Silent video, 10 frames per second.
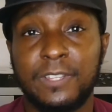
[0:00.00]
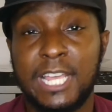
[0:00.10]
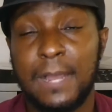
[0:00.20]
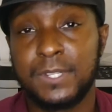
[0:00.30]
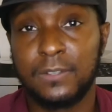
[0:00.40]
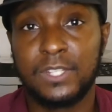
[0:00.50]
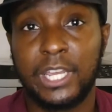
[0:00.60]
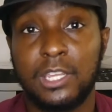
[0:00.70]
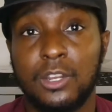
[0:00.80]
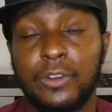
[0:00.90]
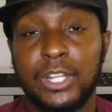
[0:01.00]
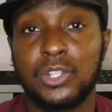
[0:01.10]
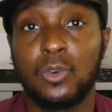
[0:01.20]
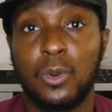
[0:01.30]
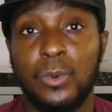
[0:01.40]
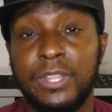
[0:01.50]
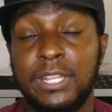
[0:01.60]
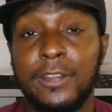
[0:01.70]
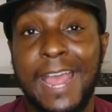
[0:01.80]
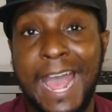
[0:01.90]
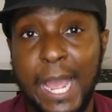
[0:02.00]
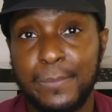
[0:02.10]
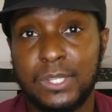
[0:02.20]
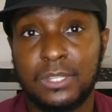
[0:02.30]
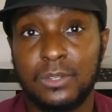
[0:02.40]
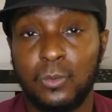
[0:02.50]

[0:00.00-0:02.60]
the option of checking your credit score within their apps,